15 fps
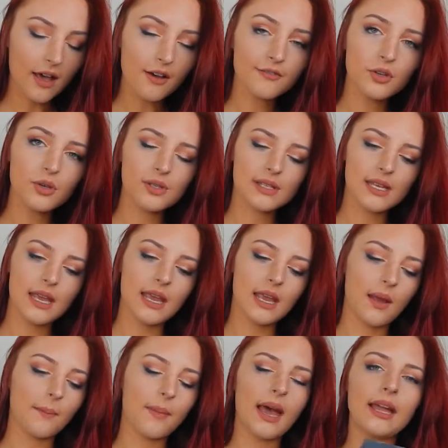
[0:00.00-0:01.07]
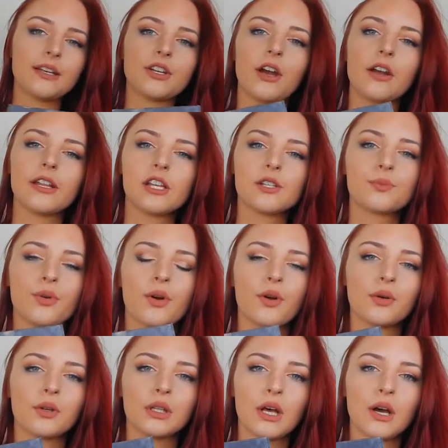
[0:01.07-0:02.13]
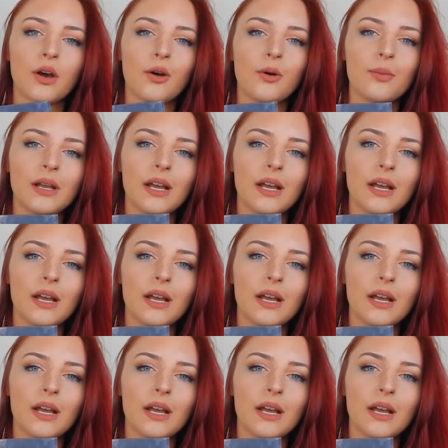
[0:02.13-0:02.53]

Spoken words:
I love using my Tarteist Pro Glow